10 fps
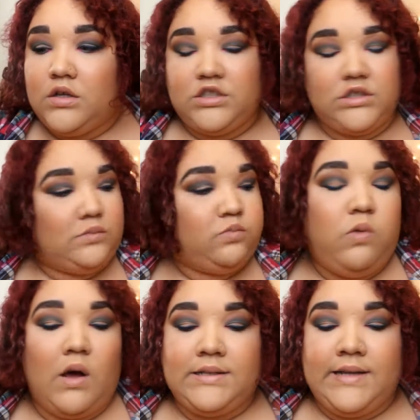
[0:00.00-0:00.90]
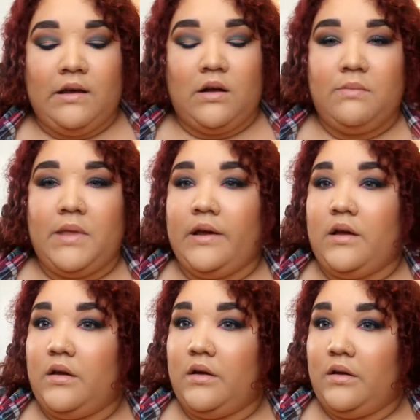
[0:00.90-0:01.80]
Just walks out. I'm like,
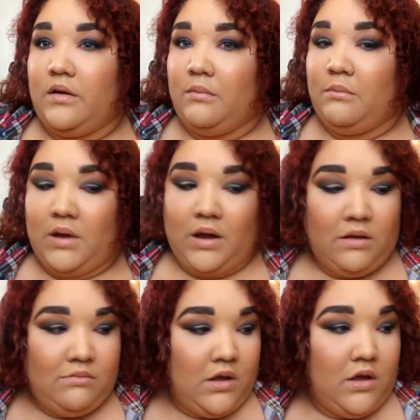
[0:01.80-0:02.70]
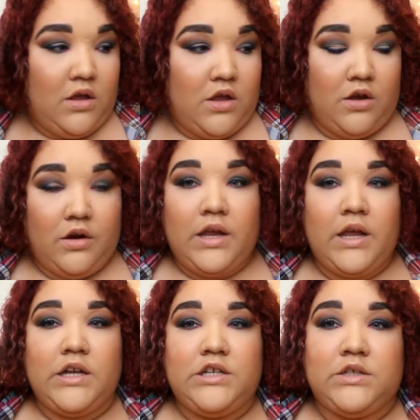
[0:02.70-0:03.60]
ma'am, your
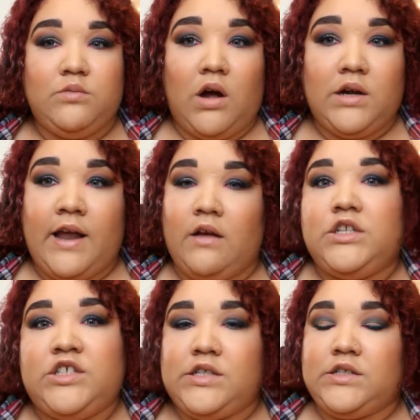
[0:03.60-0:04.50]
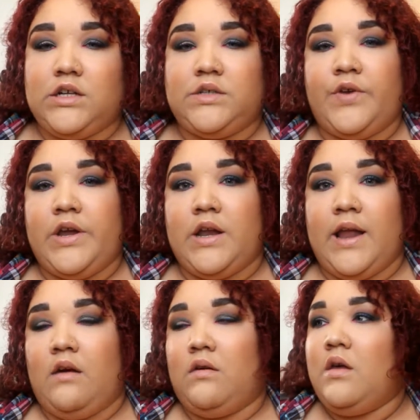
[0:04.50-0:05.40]
kid just walked out. And she starts freaking
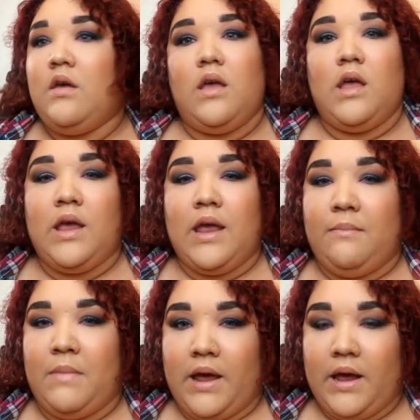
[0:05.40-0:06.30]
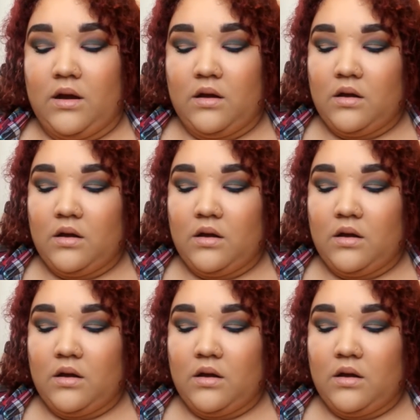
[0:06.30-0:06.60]
out and getting mad.